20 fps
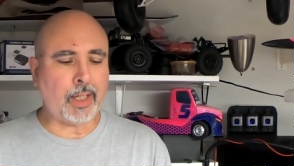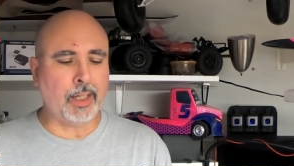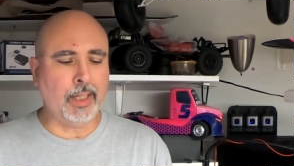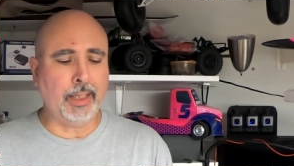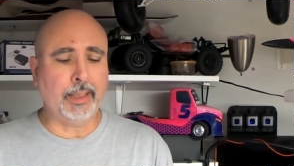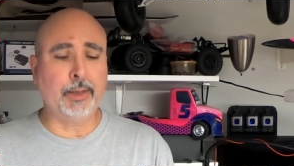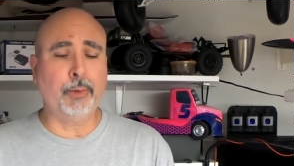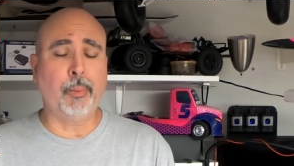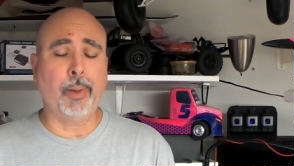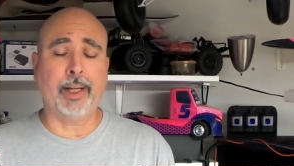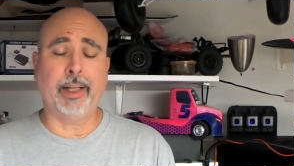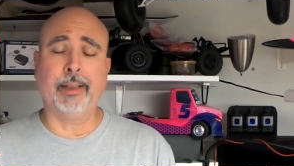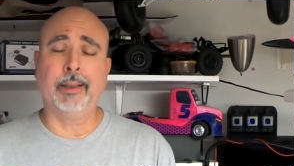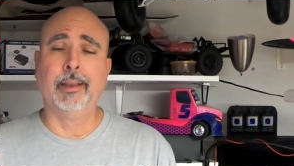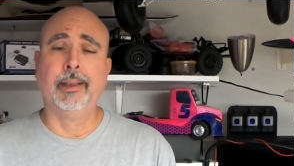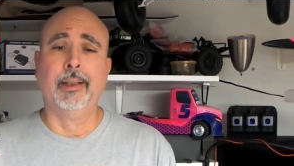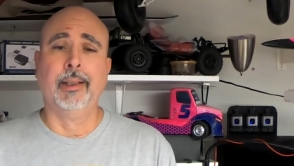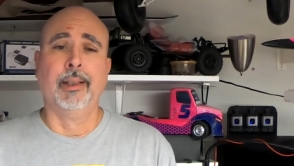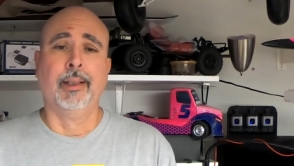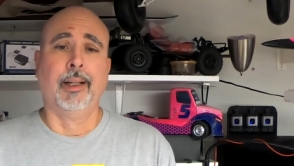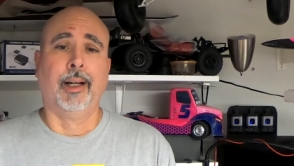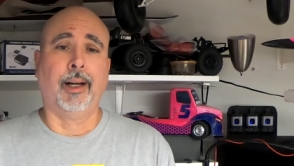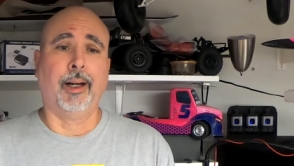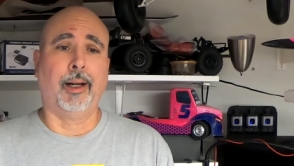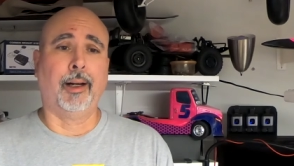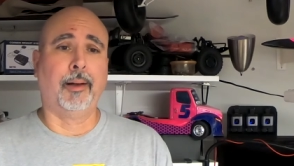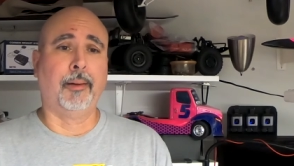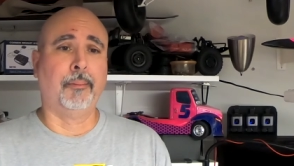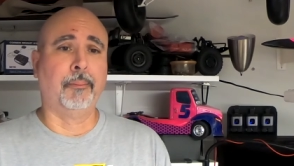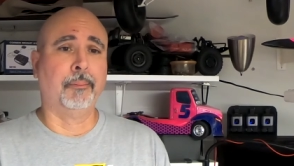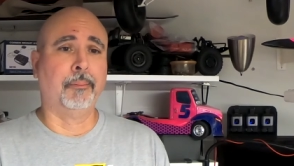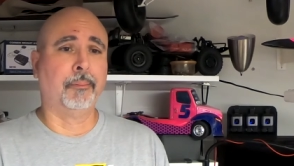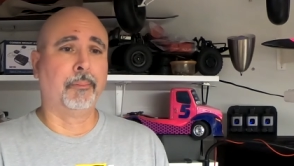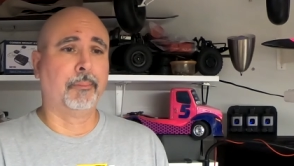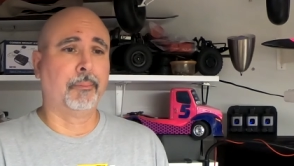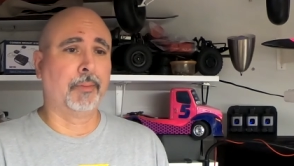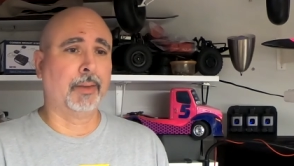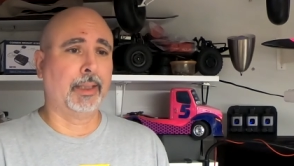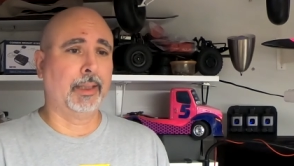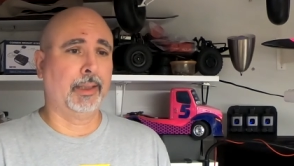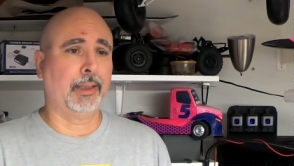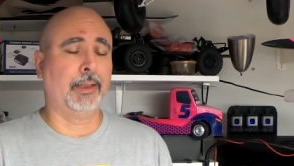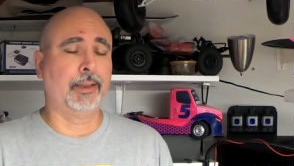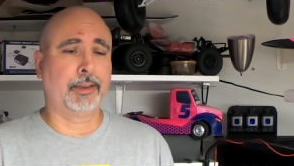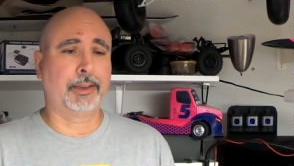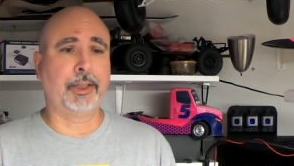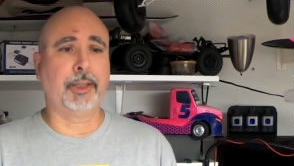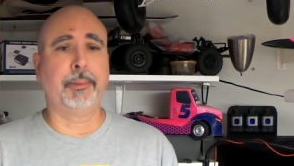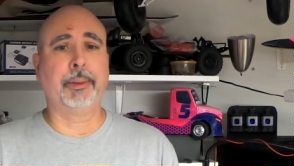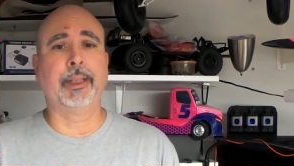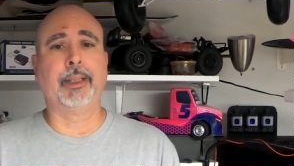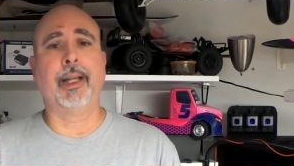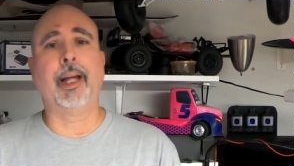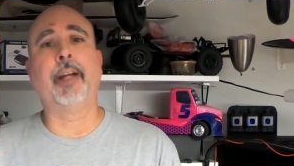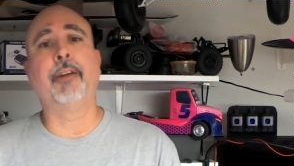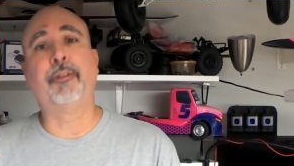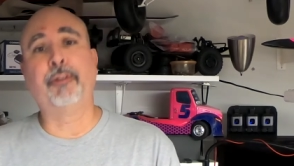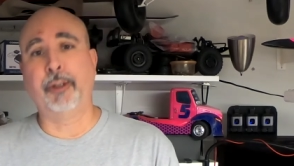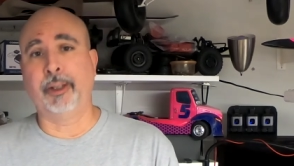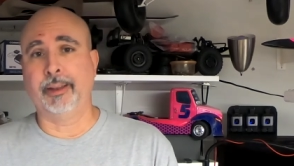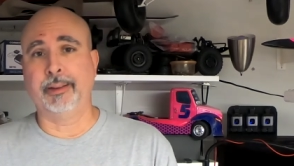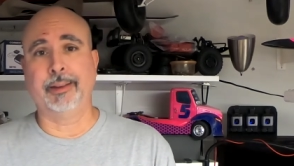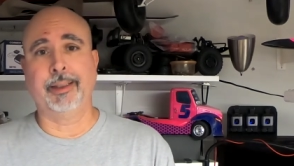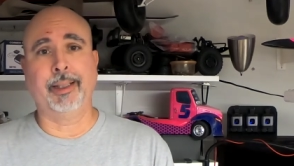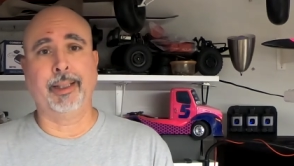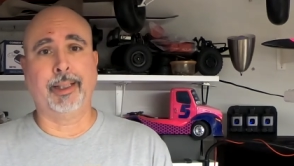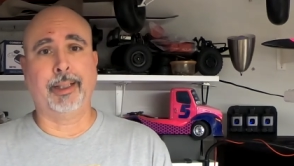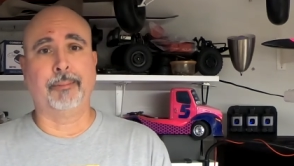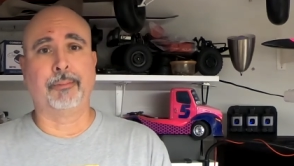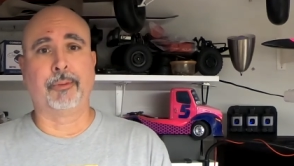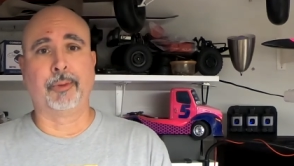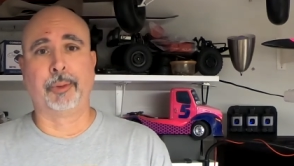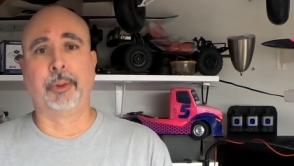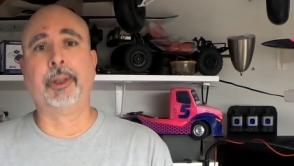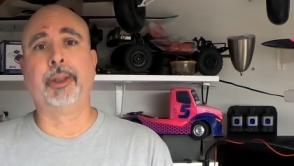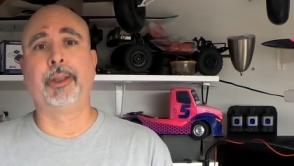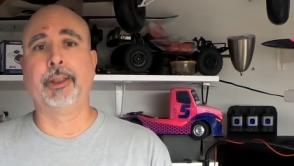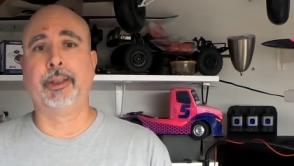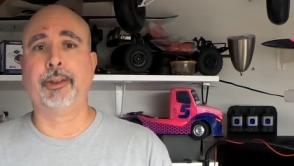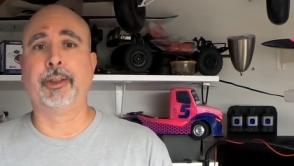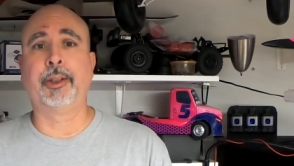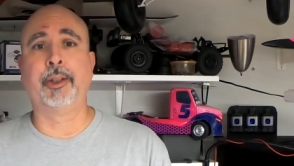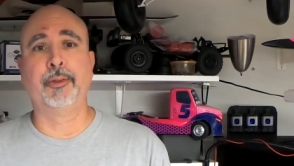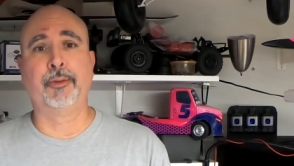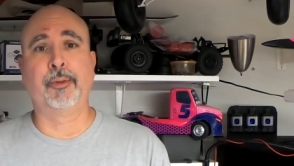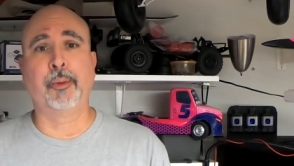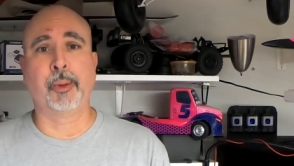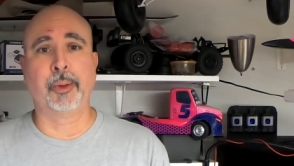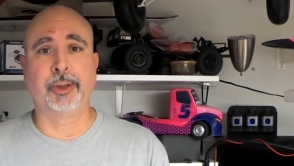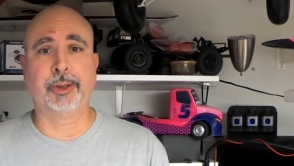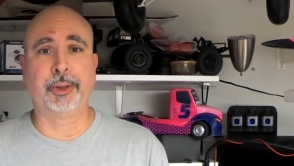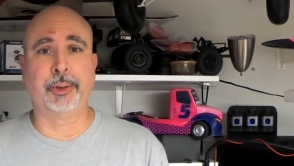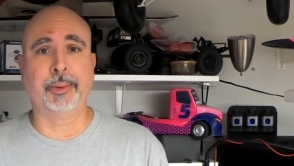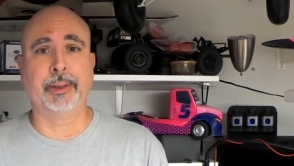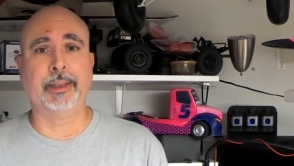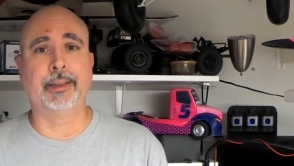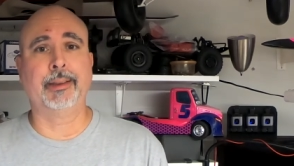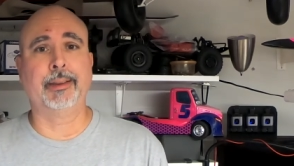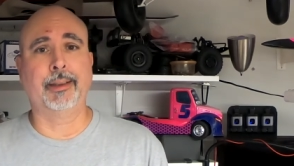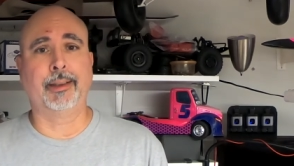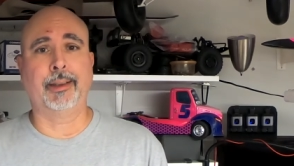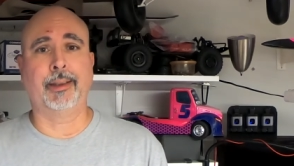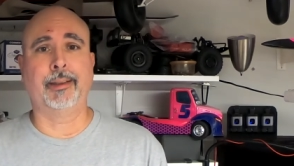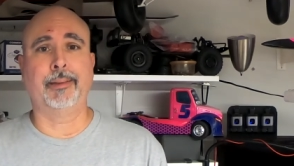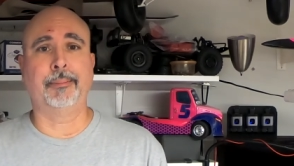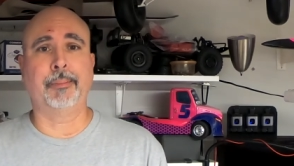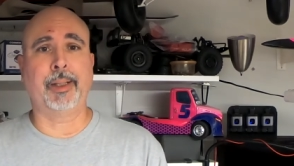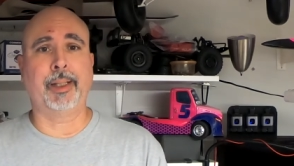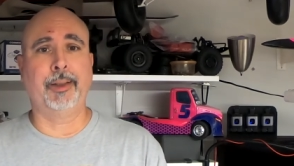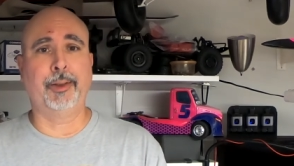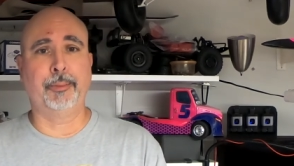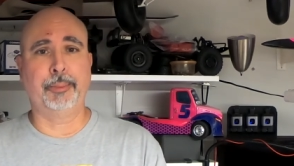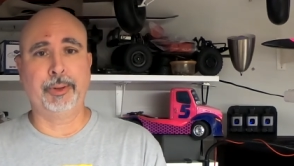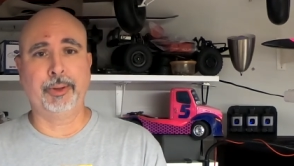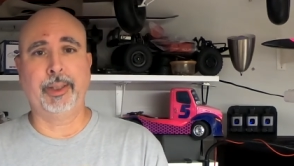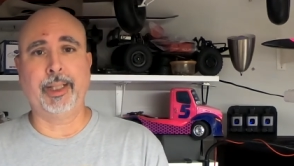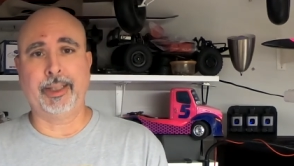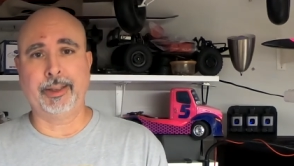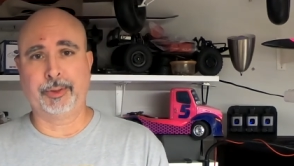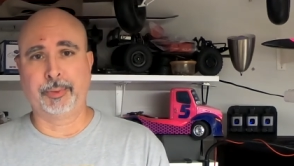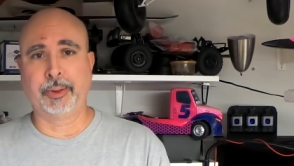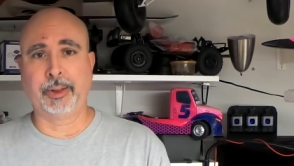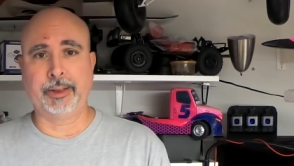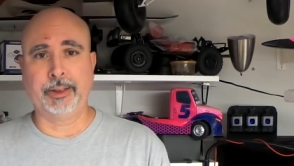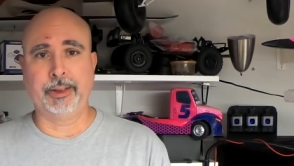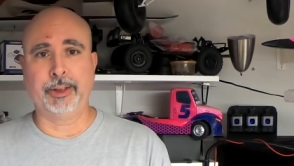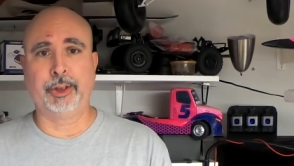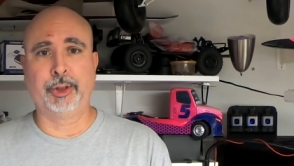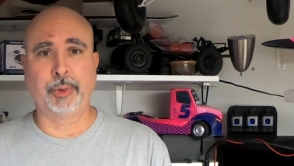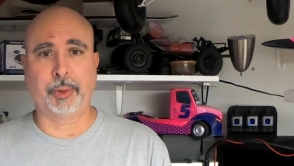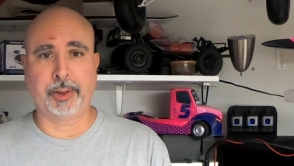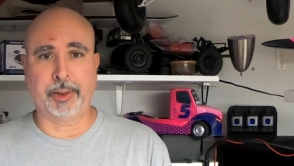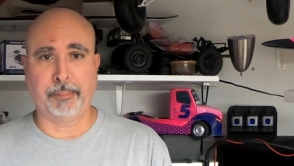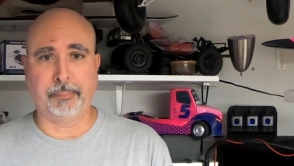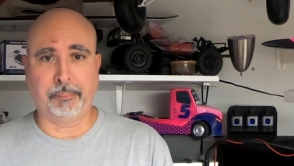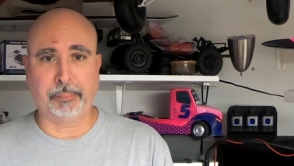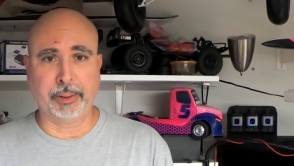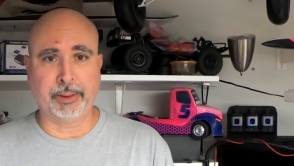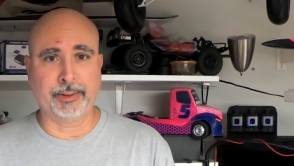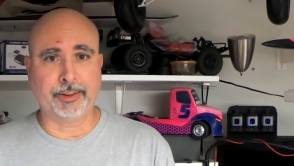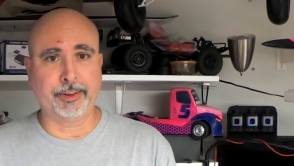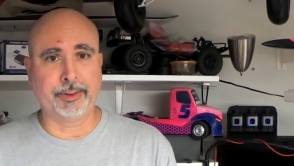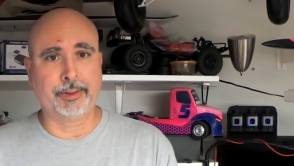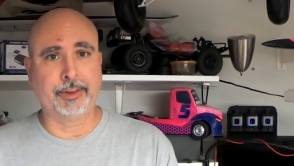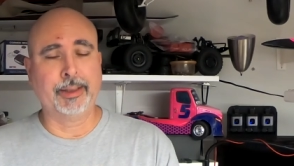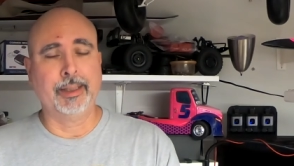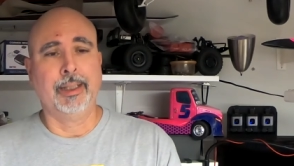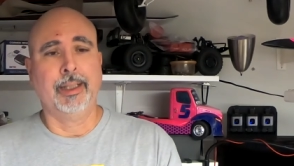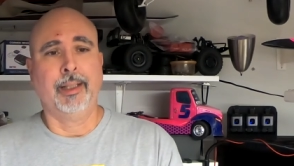Anyway, it's going to be a lot of fun, and I'm really looking forward to it. I hope you guys really enjoy the build.